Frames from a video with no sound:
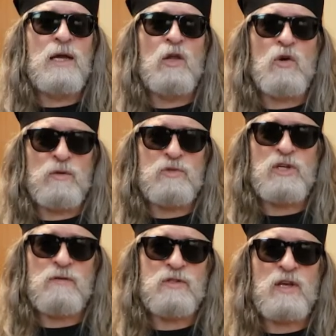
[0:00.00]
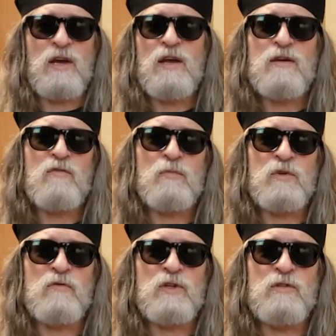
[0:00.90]
Hello, I'm Chef Sky from
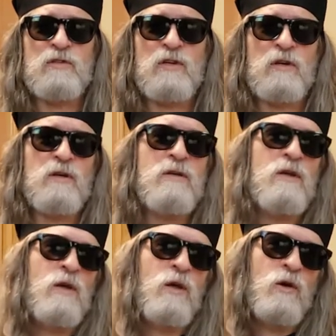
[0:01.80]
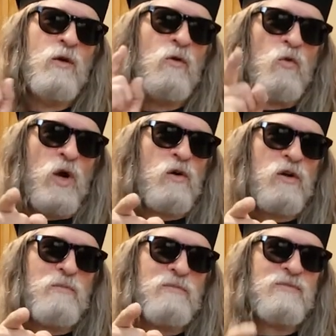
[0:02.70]
Infuzed Cookin.
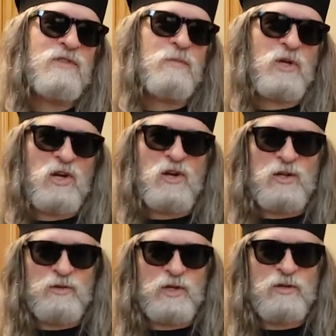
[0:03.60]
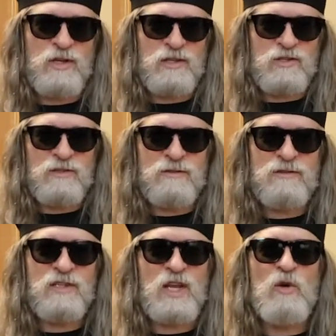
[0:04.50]
Welcome to my Colorado kitchen.
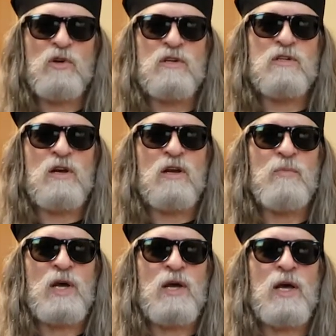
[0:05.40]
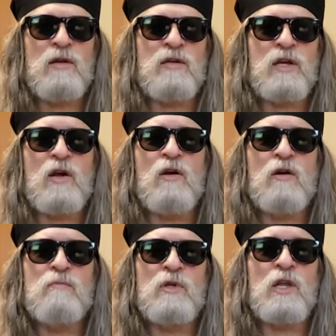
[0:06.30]
Today we're going to talk about how to
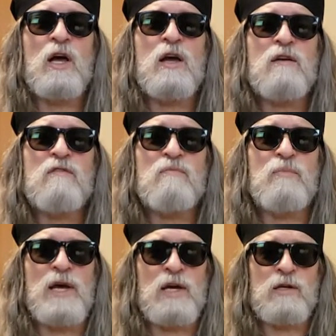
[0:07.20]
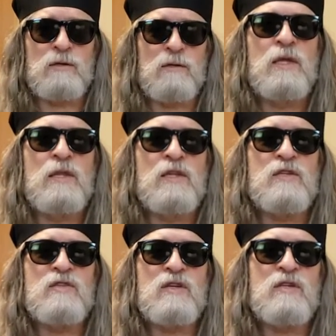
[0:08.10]
decarb live badder.
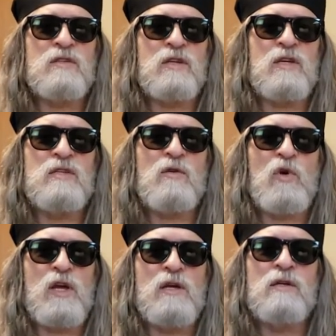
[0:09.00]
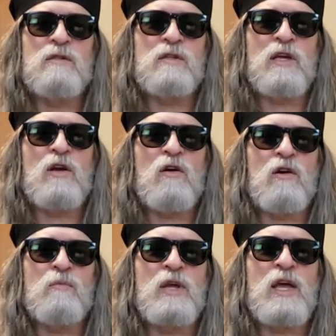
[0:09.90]
This is an easy way to
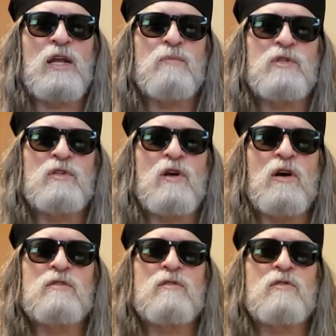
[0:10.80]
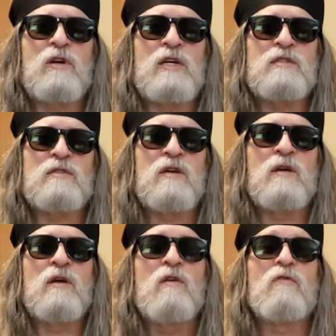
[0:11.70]
decarb cannabis concentrates
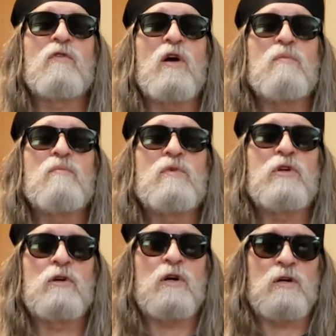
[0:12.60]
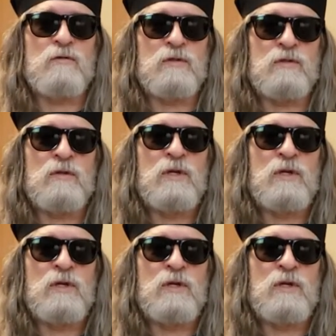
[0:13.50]
from your oven.